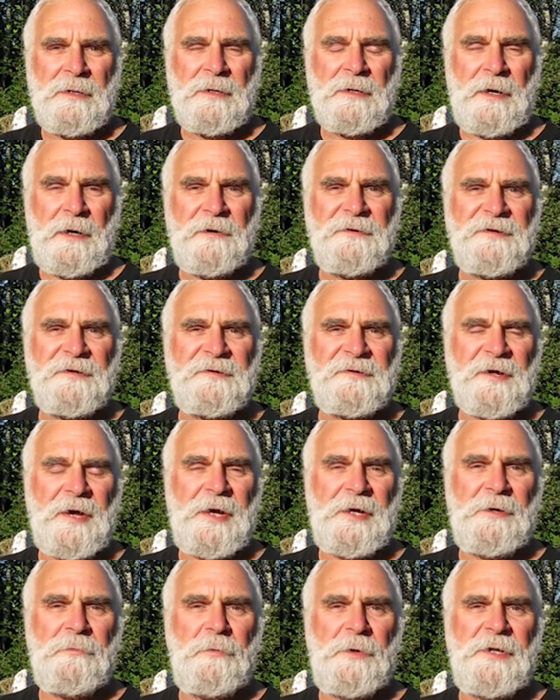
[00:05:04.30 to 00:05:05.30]
Our
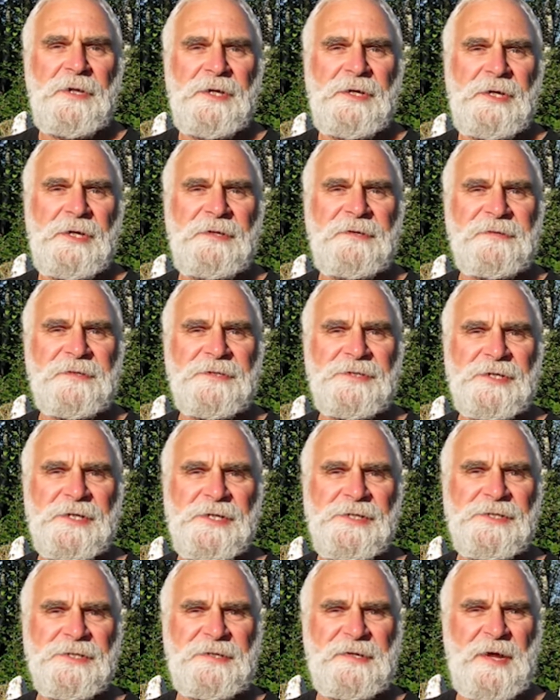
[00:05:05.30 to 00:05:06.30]
society really needs to
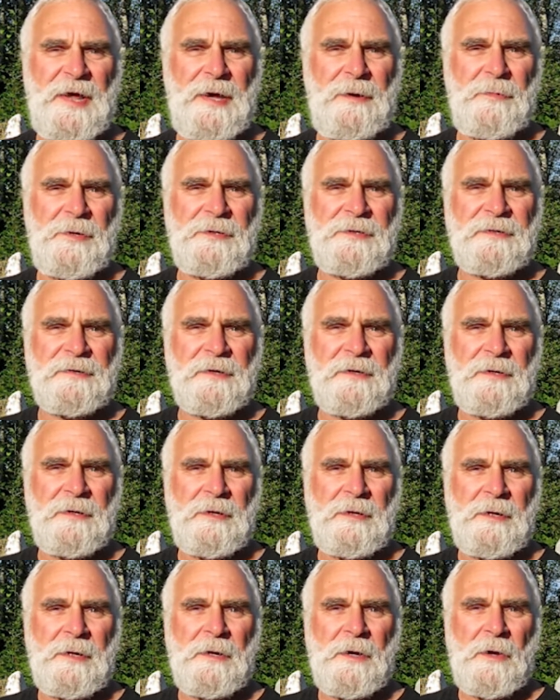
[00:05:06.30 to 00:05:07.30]
change its habits.
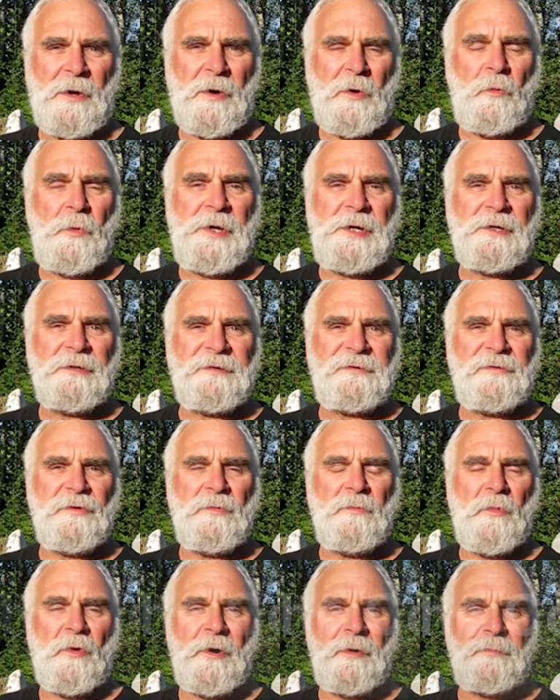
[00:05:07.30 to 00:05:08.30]
We
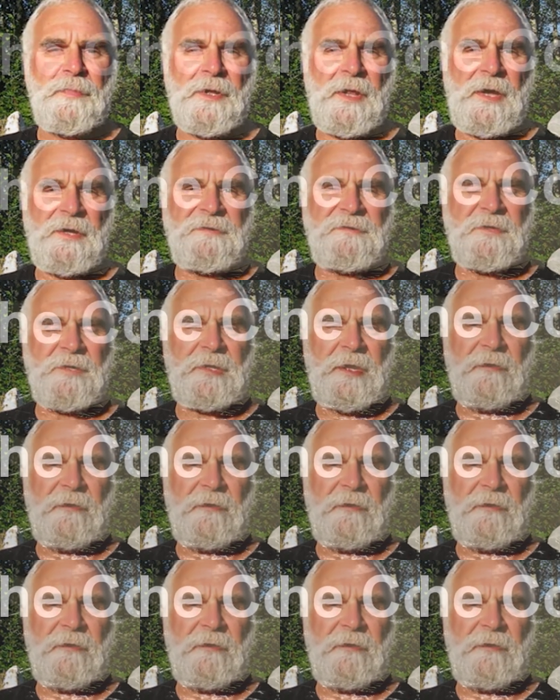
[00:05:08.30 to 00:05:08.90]
consume more plastic